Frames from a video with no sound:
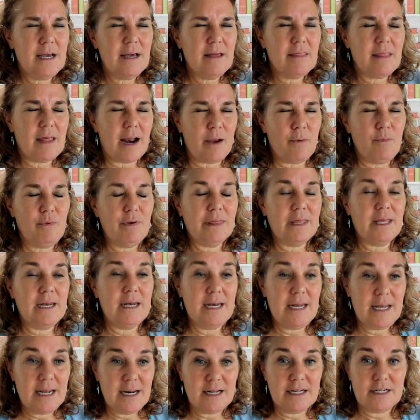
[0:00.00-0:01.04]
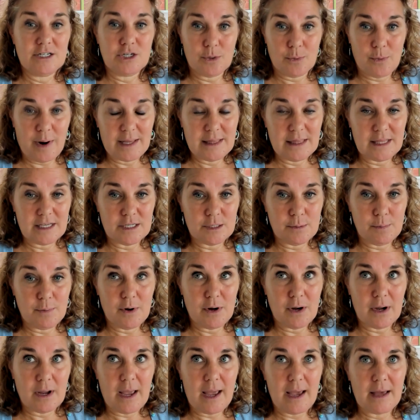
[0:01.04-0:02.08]
that I really needed to write this
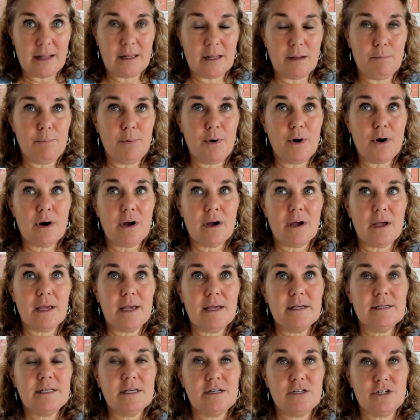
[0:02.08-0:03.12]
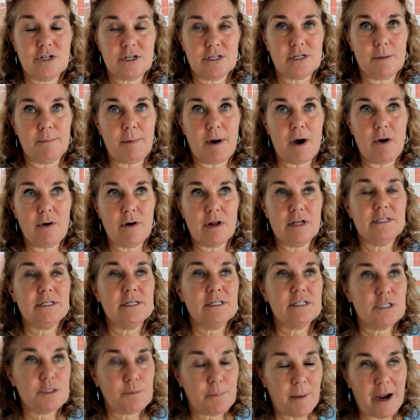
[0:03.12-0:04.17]
book. And the book isn't just about, it's
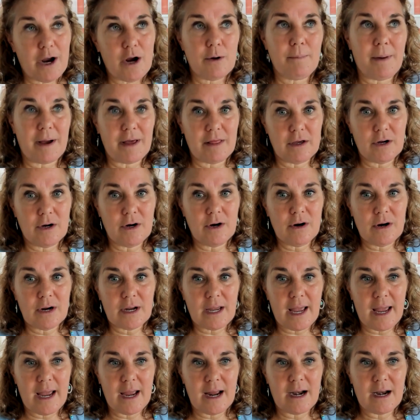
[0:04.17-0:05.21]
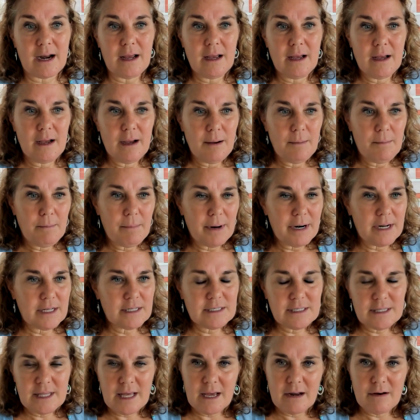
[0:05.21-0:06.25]
inspired by the hurricane, but
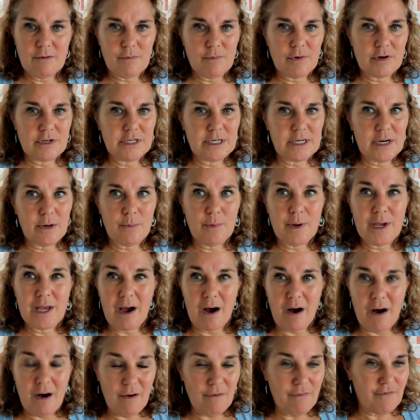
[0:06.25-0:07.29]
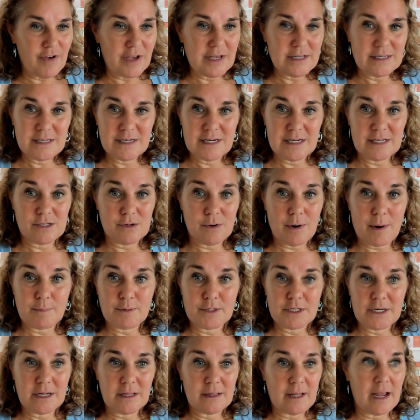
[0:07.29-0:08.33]
it's that, Regina, we all face
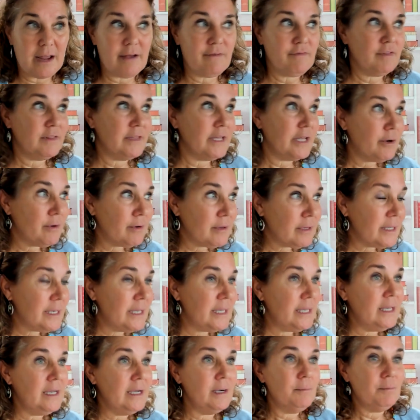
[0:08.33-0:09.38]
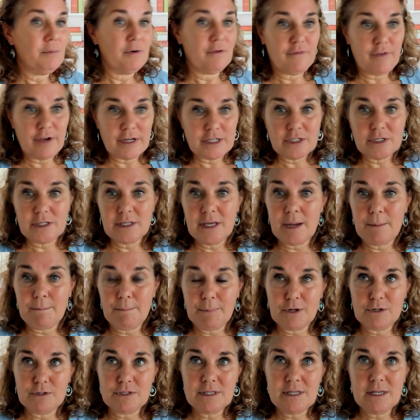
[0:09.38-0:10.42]
disruption in life, literally, professionally, and
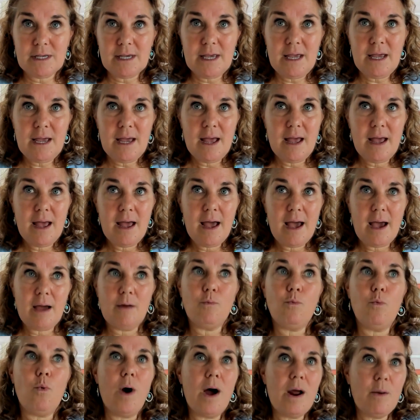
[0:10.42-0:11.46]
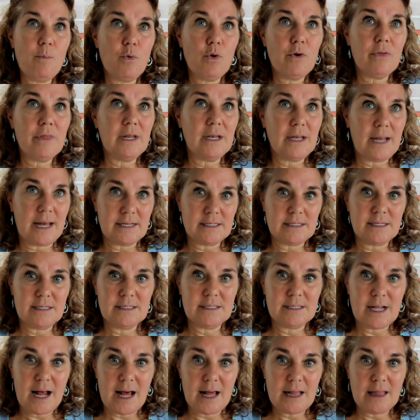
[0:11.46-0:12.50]
personally. And what were the lessons
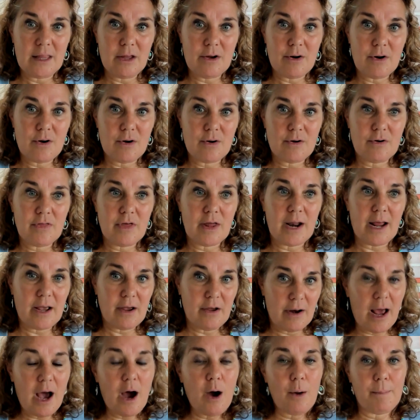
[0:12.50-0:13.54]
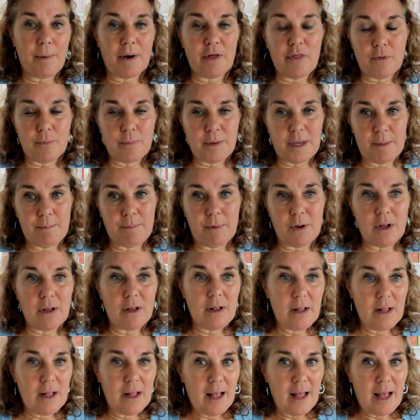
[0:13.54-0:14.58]
that I learned that I could help other people
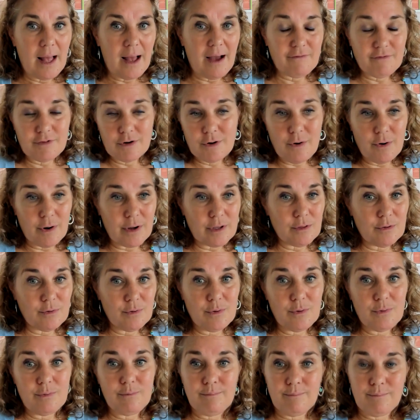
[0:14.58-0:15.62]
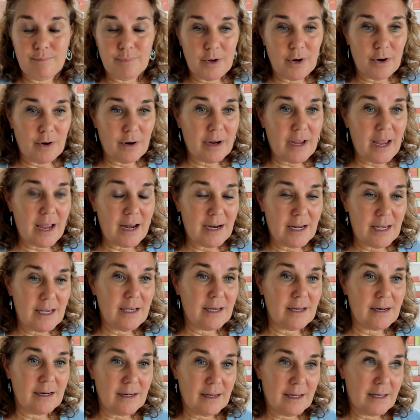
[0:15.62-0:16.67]
after going through Hurricane
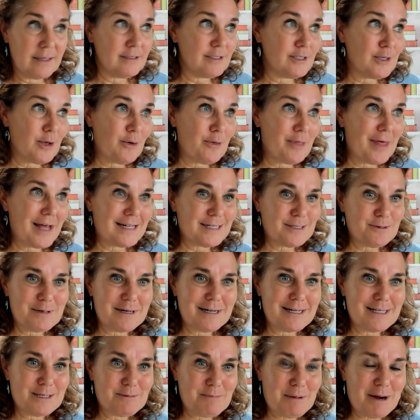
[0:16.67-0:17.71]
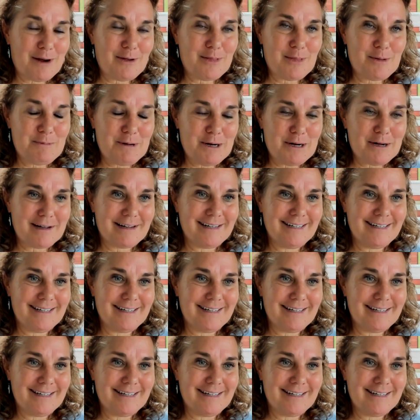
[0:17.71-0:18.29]
Ian? And so that's what inspired the book.